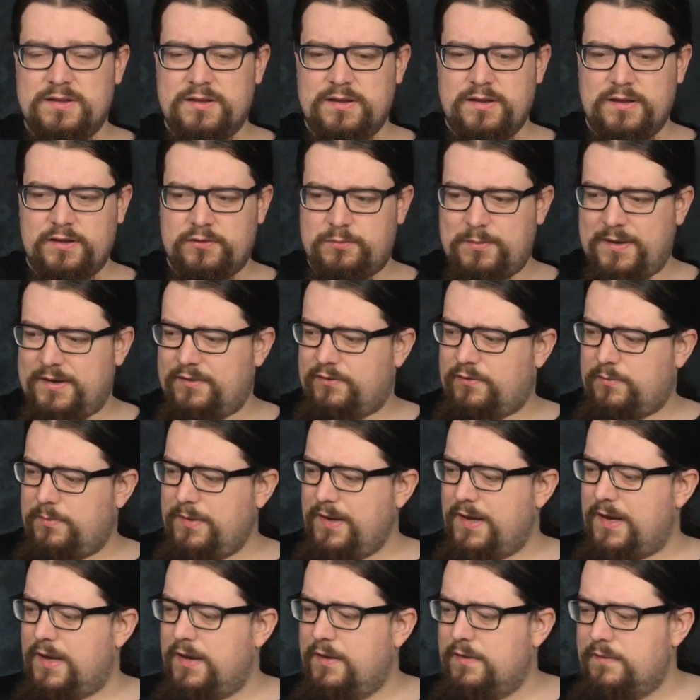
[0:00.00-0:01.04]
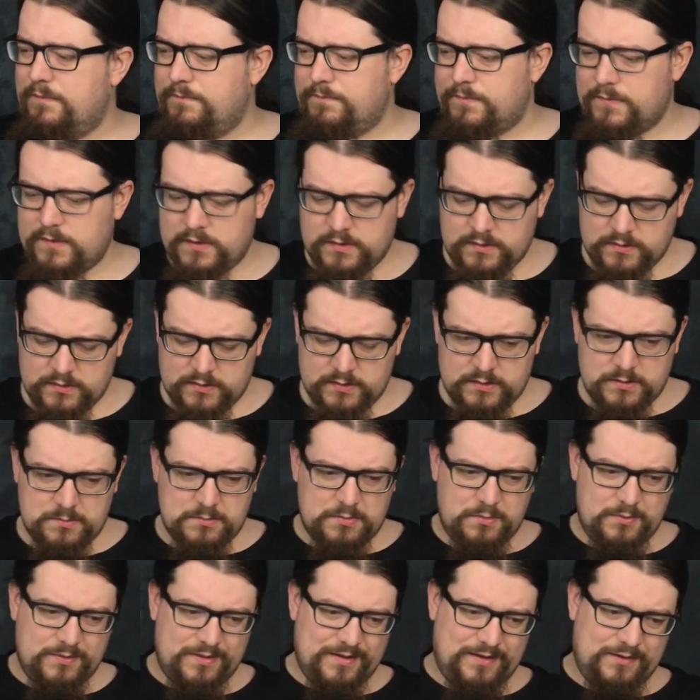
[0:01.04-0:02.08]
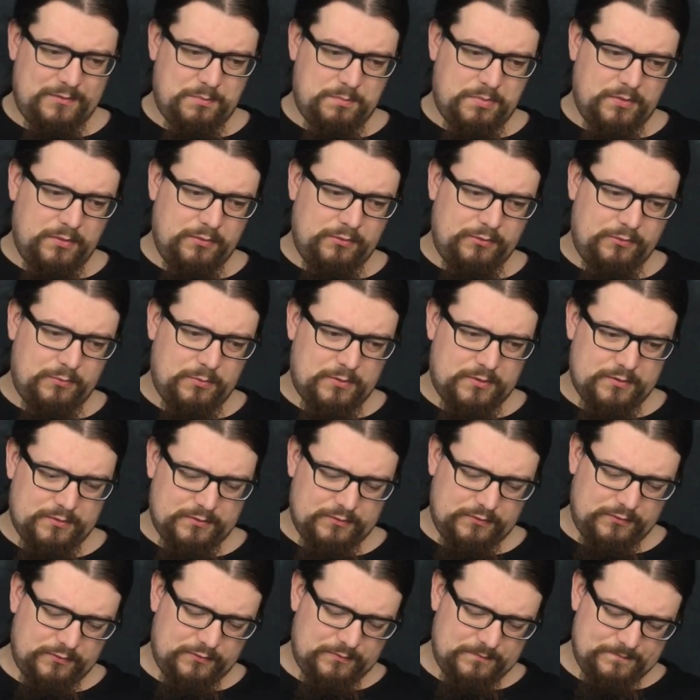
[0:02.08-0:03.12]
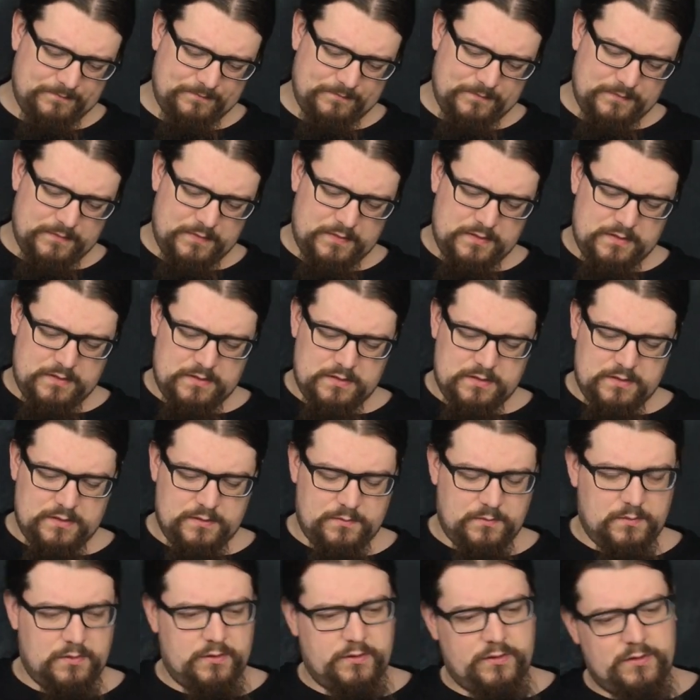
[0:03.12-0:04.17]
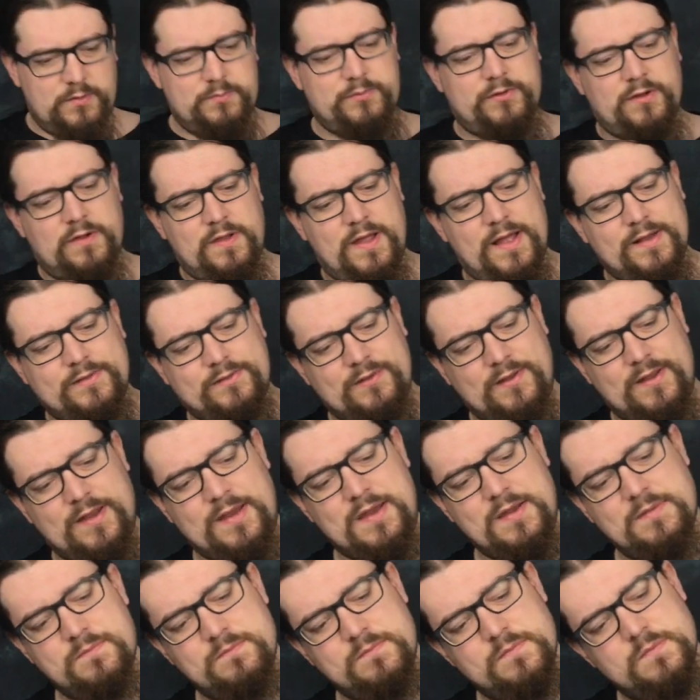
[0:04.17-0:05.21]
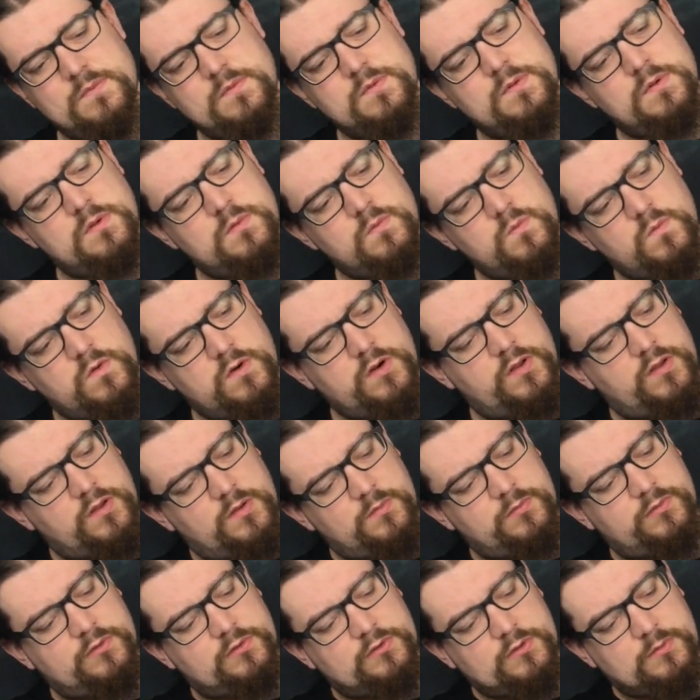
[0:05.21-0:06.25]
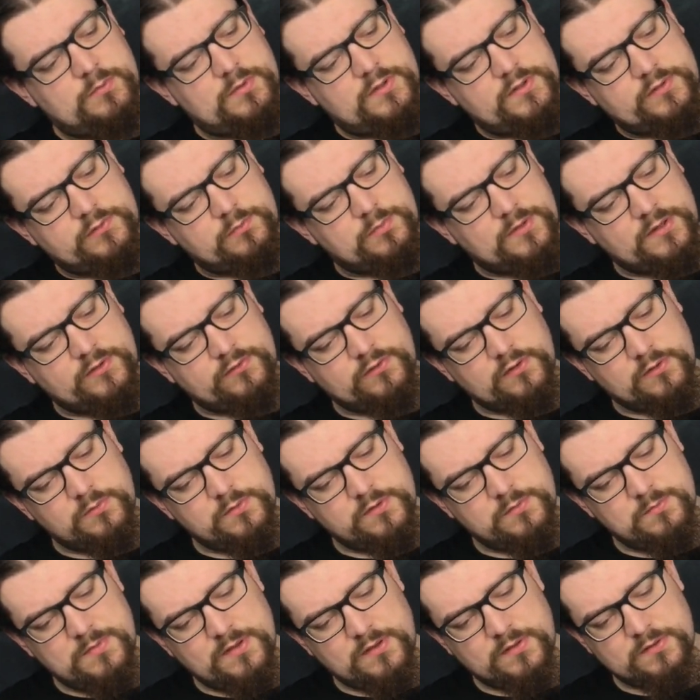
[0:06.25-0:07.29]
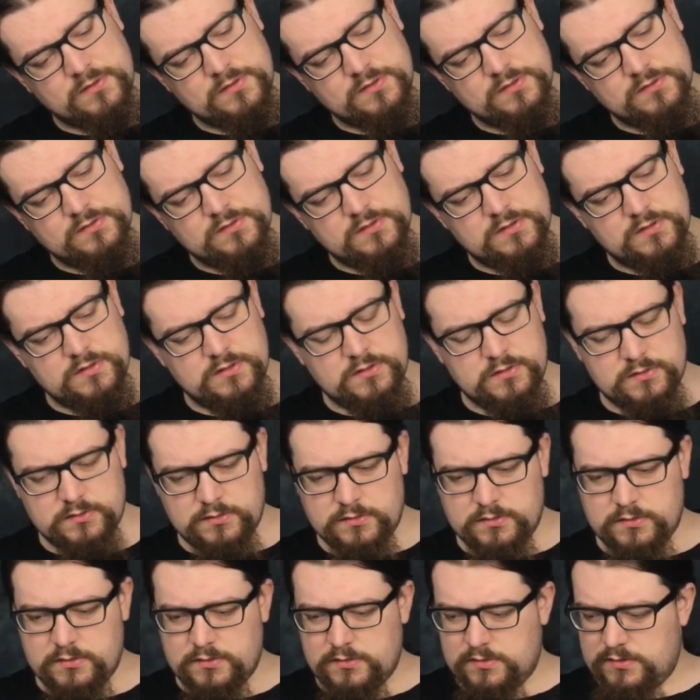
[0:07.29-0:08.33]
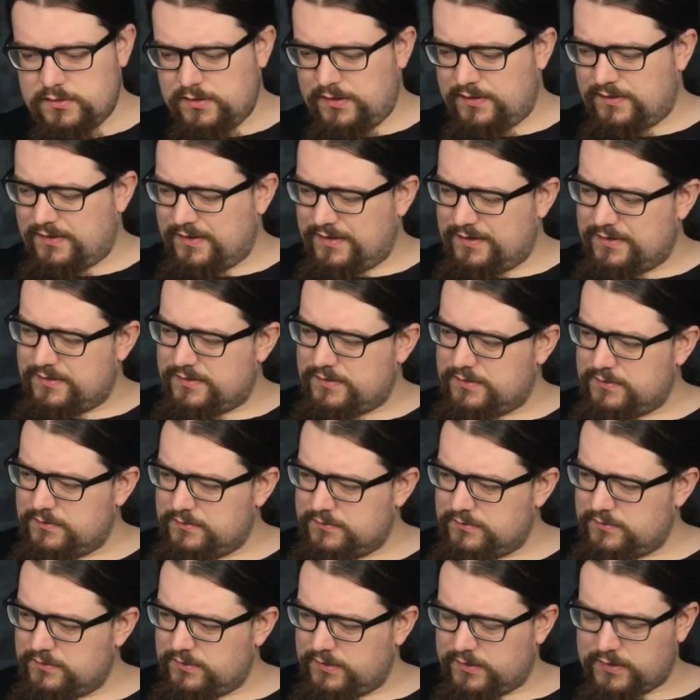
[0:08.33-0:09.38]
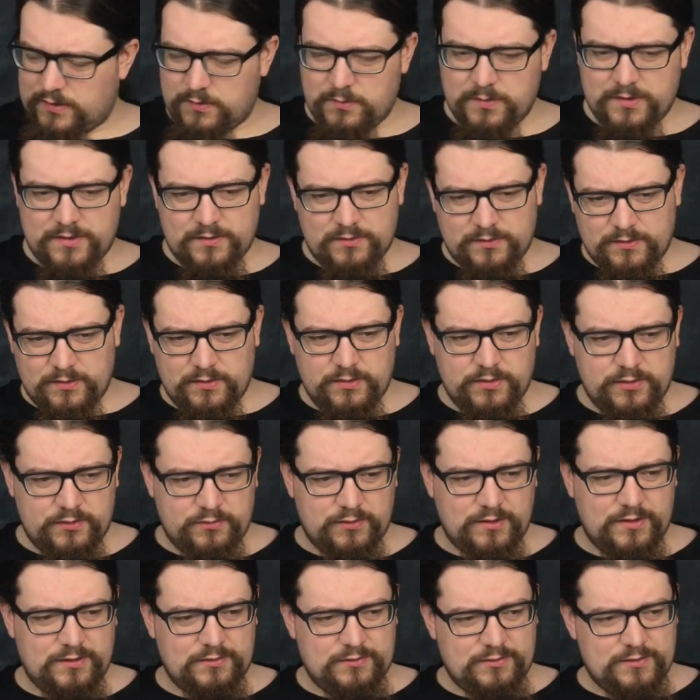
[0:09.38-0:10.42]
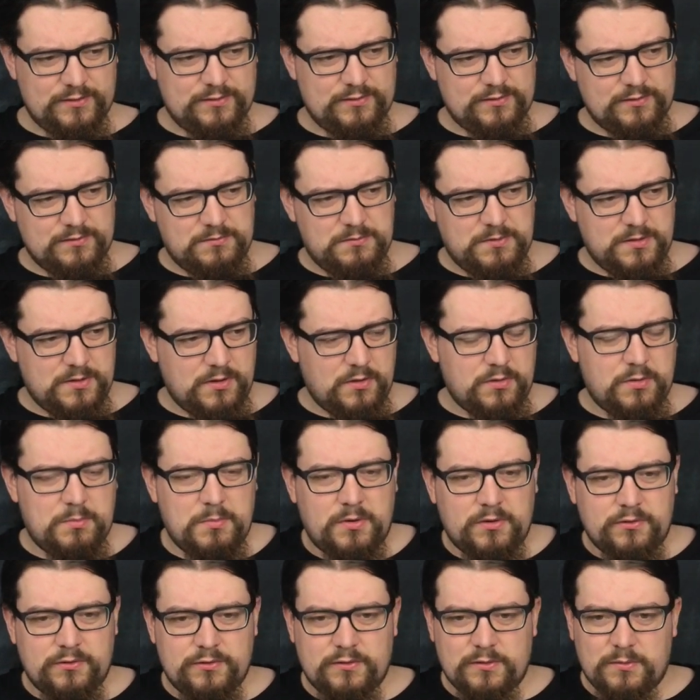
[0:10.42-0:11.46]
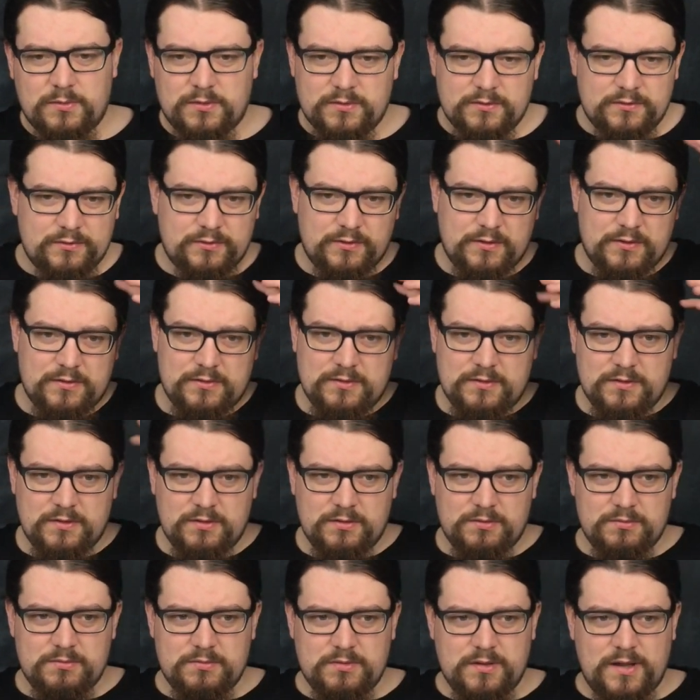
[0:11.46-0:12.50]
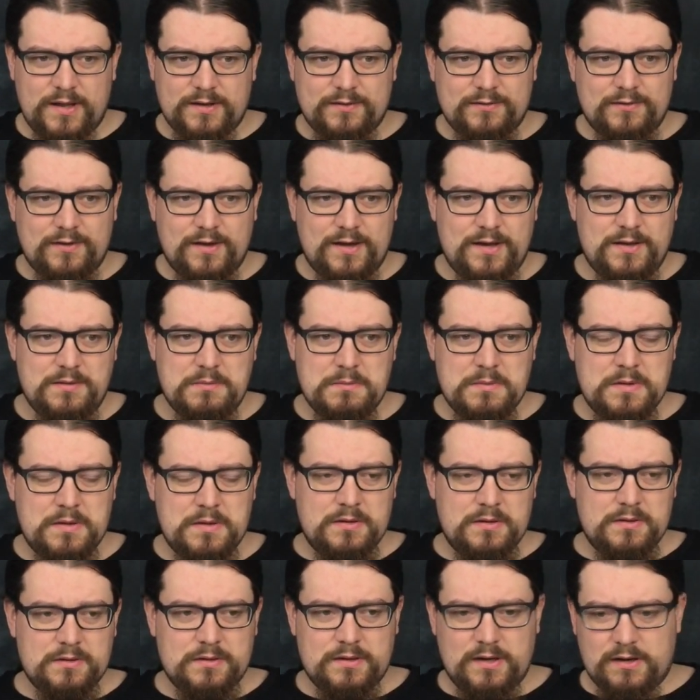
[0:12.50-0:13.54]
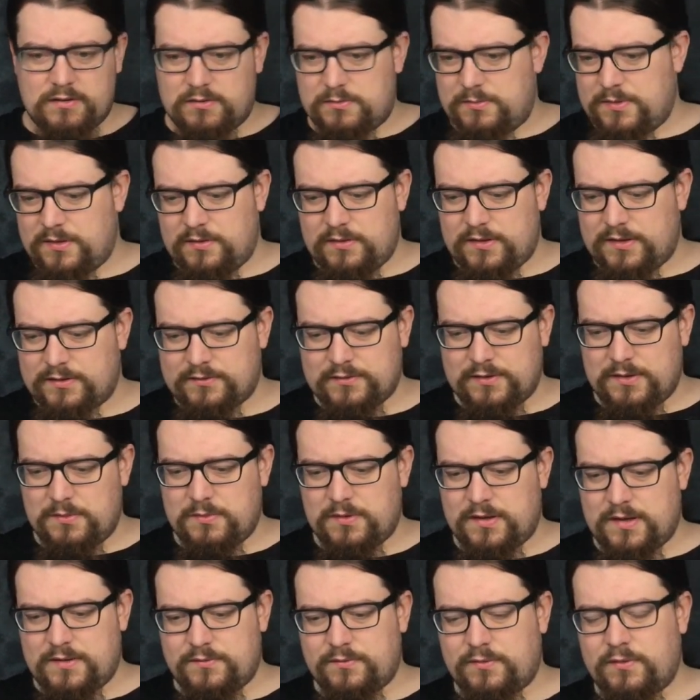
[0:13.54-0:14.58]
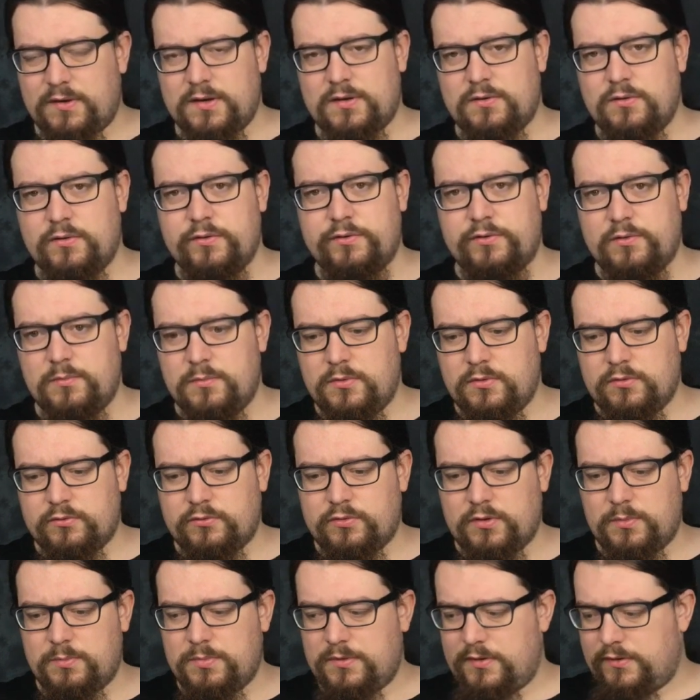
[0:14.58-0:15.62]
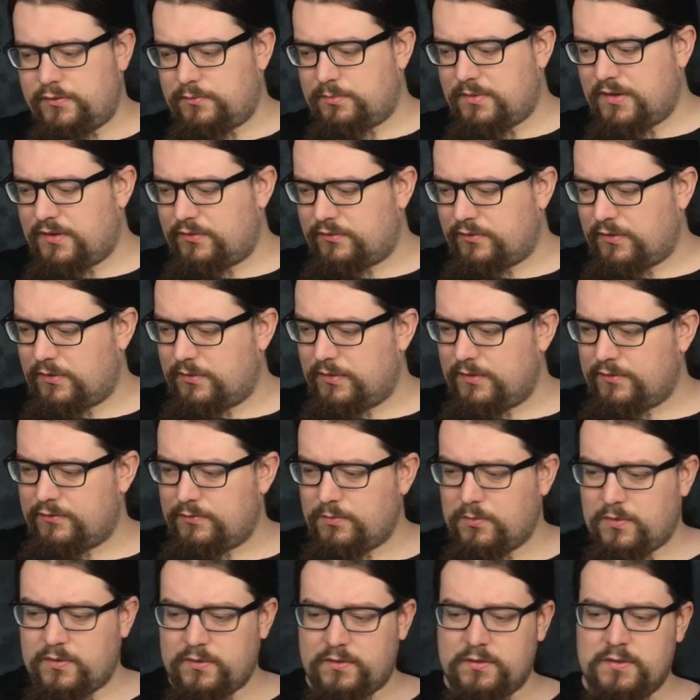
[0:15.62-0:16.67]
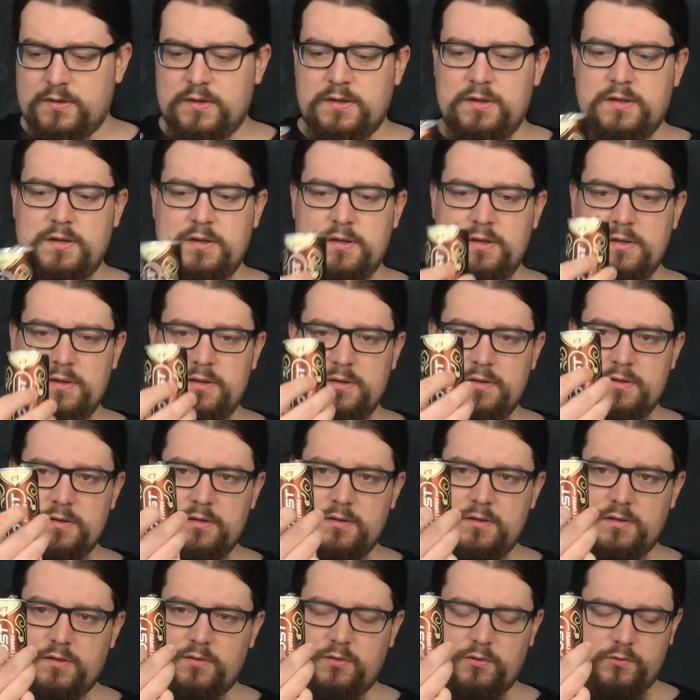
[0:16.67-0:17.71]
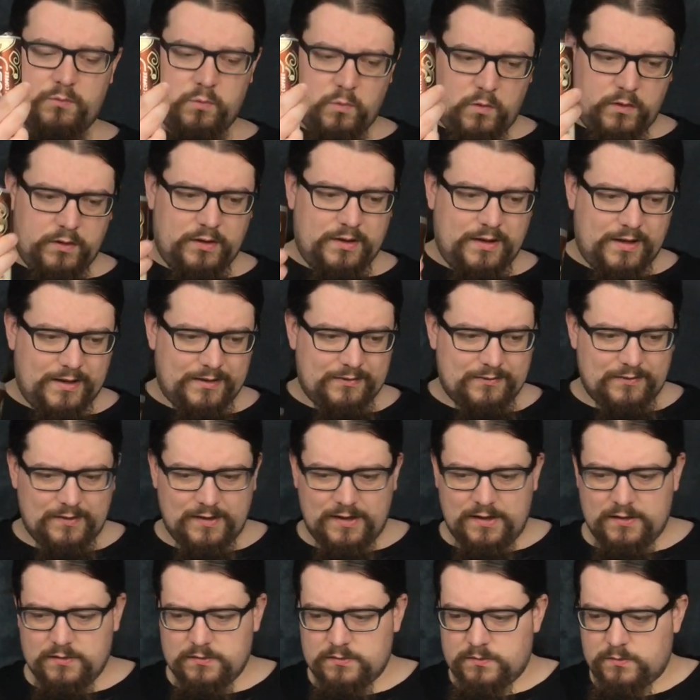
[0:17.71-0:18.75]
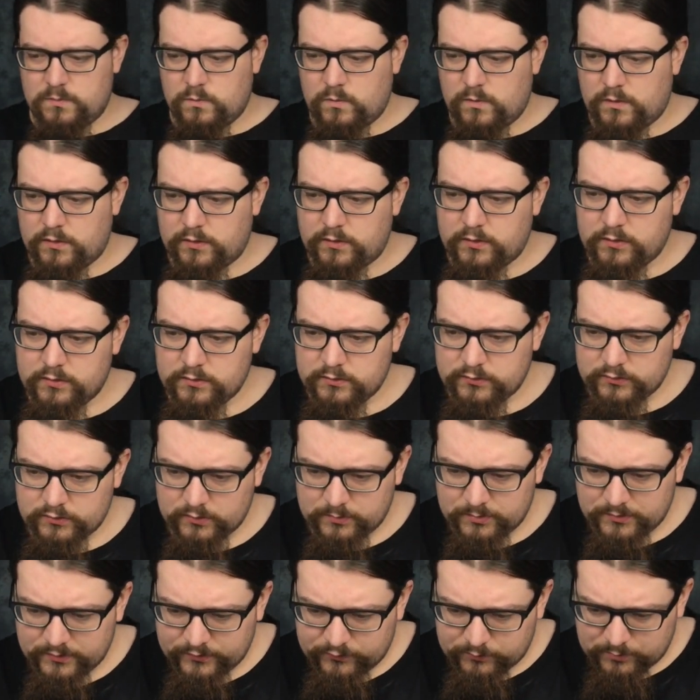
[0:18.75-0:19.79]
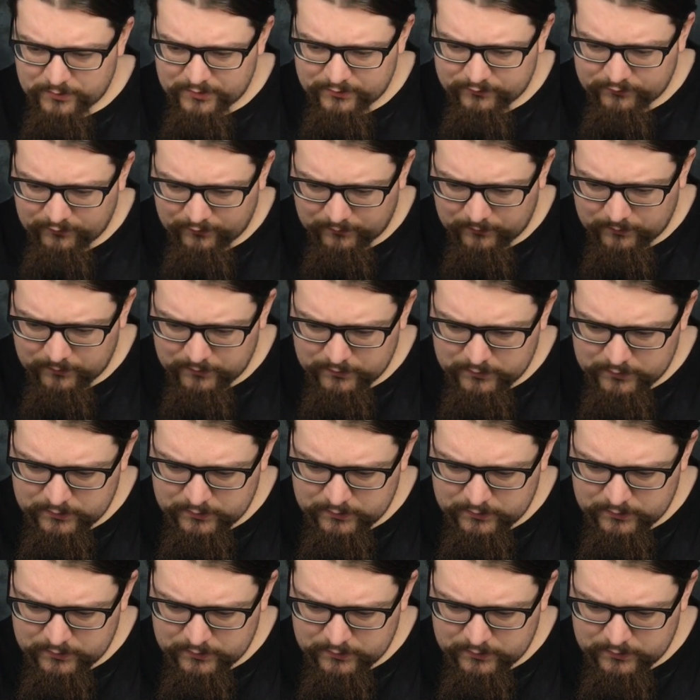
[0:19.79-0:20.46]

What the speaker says: is meant to be. But with these Boost ones, one of them's a latte, one of them's a double espresso with milk. And you think, you know, with other drinks, it's, you know, the Monster ones, the latte, caramel latte, whatever, it calls them all triple espresso. This one calls one latte and one double espresso.